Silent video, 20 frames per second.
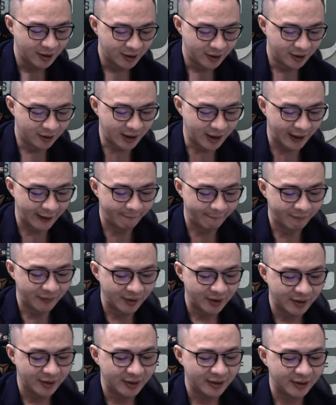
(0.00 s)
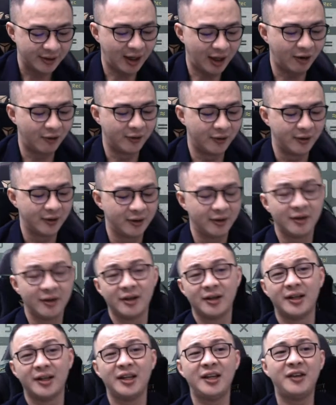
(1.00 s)
Okay, now
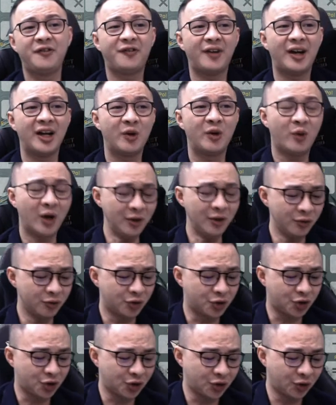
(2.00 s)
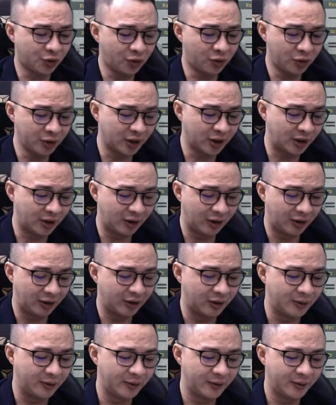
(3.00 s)
if I want to throw the
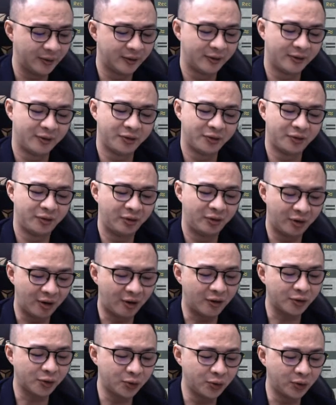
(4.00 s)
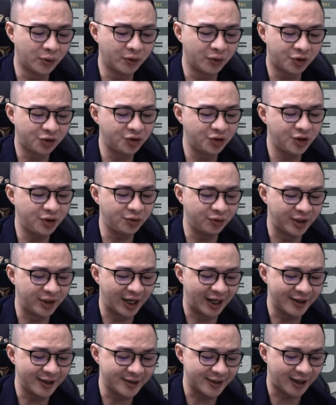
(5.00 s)
log 2 over 3 to the
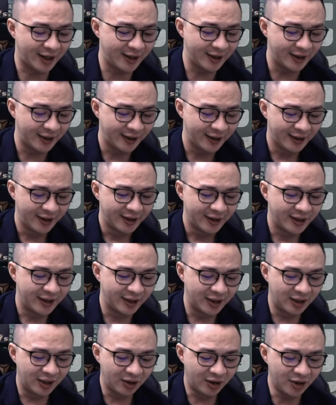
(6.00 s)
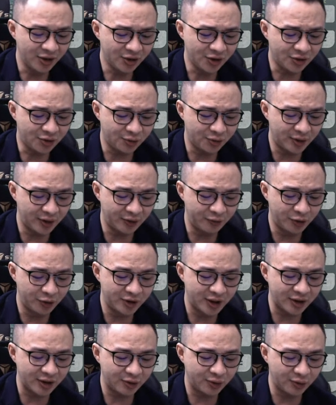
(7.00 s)
other side, a lot of students will
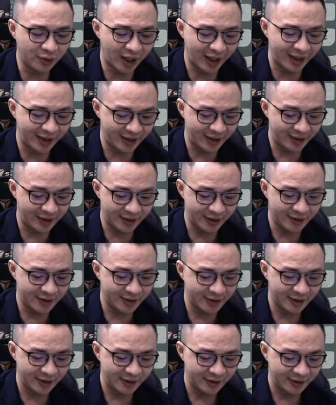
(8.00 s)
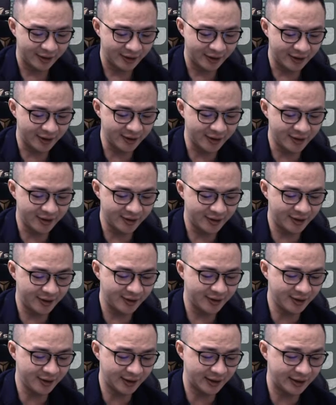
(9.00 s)
just do like this. It says,
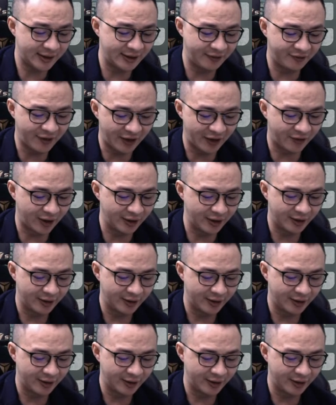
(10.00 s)
sir, is divide what?